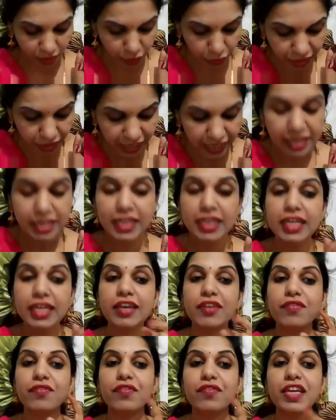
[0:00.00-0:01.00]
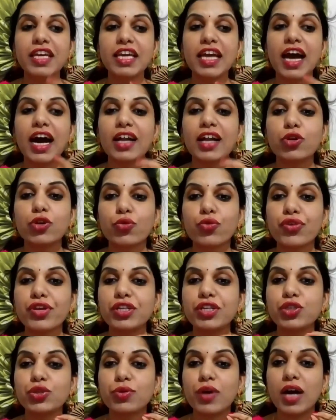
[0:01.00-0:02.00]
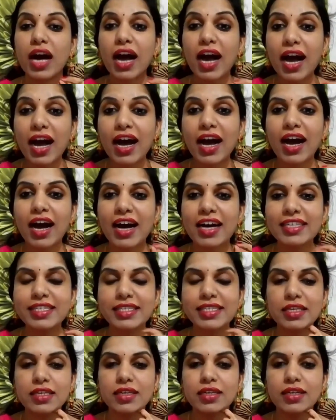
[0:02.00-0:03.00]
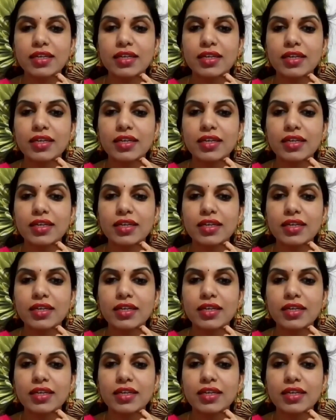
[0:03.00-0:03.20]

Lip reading: Okay. We are going to ask,